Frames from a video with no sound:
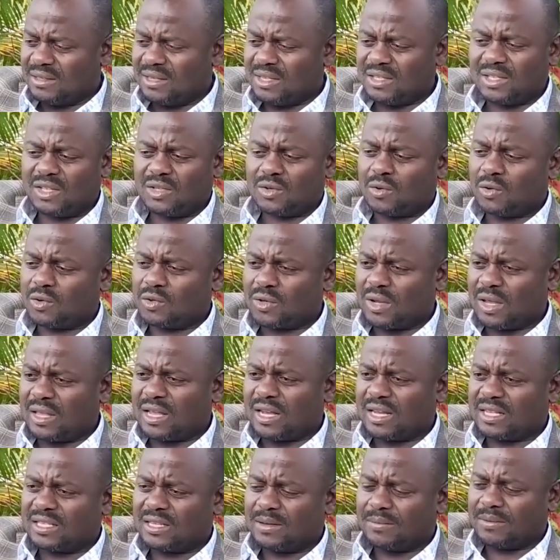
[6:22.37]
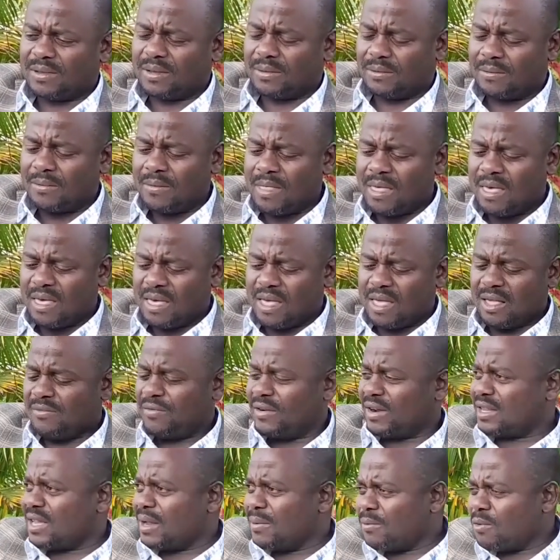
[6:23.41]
This is also unacceptable. In fact,